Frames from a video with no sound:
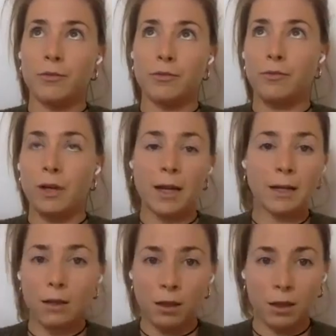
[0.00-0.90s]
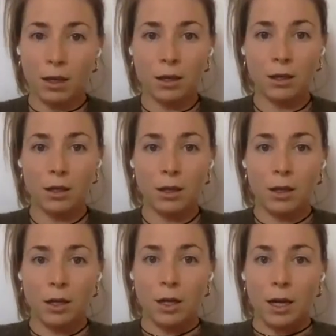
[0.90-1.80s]
fanatic thing.
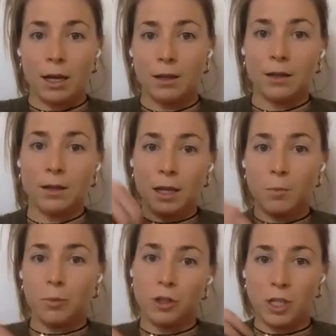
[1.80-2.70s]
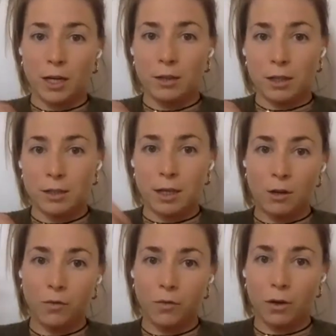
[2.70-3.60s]
And they project
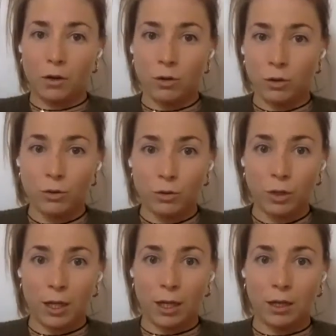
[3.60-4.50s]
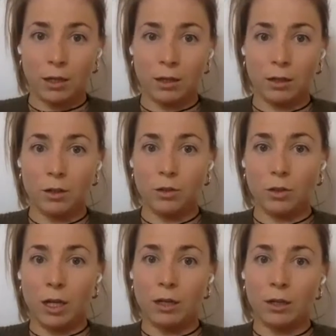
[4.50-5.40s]
themselves on you, and right. you
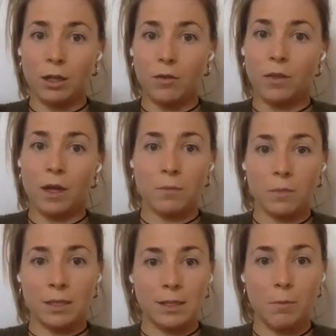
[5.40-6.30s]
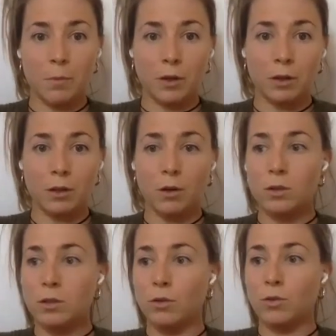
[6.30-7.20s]
can give them example.
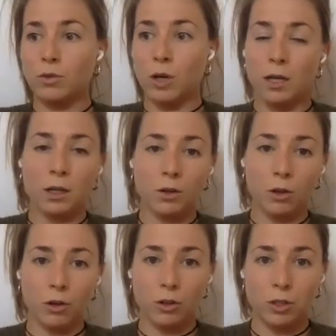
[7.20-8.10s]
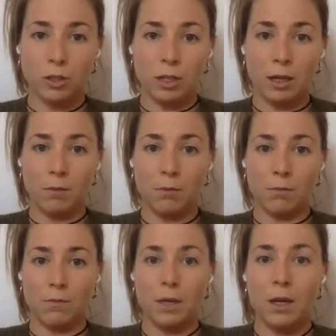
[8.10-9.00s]
Also, training girls, they
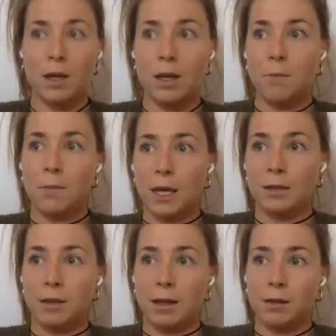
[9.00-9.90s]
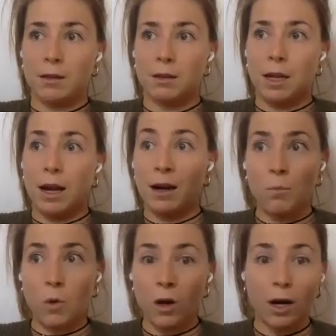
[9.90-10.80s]
make that there are
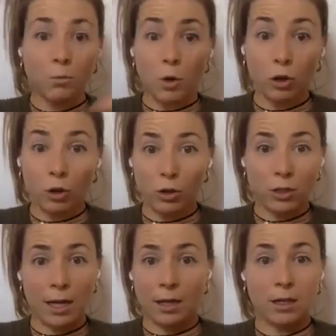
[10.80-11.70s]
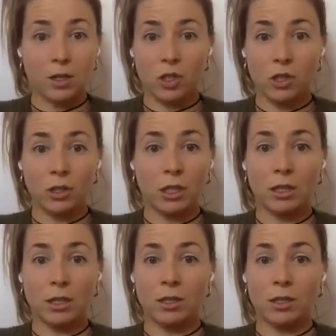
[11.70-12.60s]
more and more girls, like in
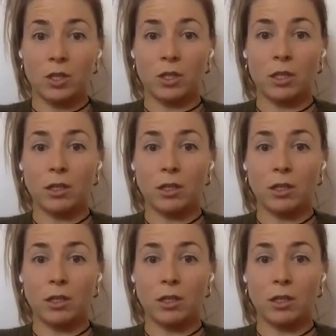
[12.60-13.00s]
Argentina.